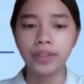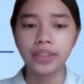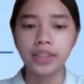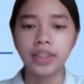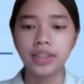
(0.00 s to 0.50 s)

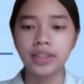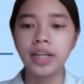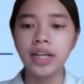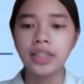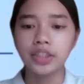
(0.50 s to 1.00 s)
which is
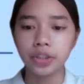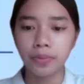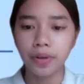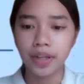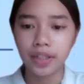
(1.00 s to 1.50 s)

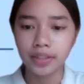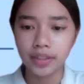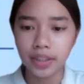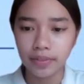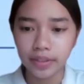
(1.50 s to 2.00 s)

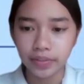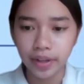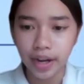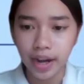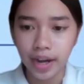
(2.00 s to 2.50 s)

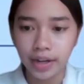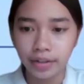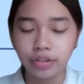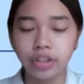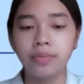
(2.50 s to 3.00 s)
0.779
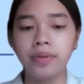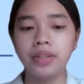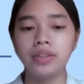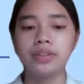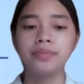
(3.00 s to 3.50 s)
Newton
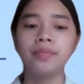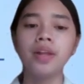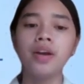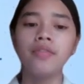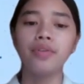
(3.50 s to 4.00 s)
meters.
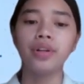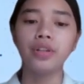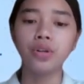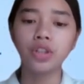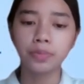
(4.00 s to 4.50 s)
For the
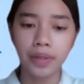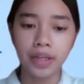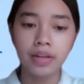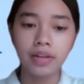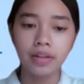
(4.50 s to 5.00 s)
torque
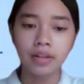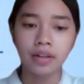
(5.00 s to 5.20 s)
speed,